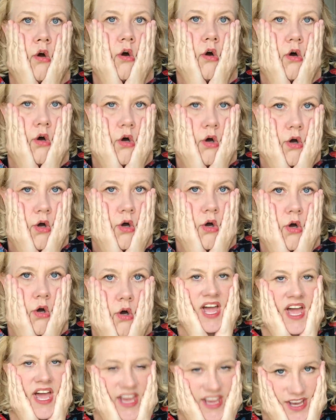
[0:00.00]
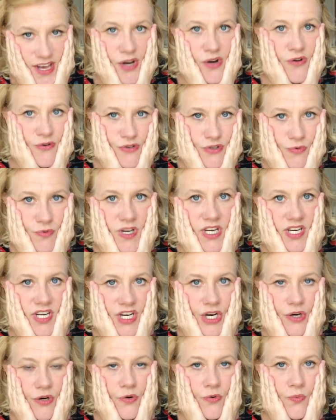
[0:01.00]
oh, how do I
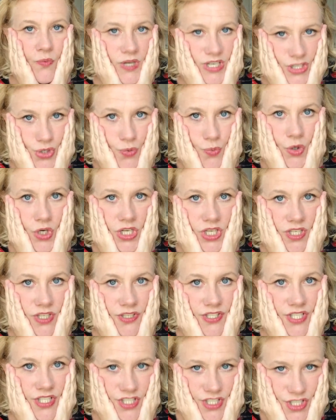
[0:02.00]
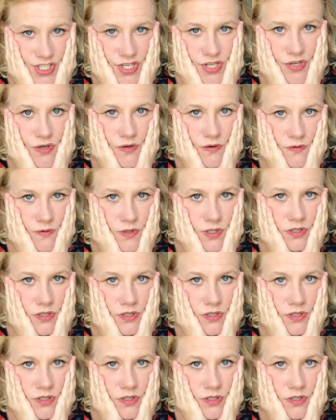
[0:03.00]
know which one to do?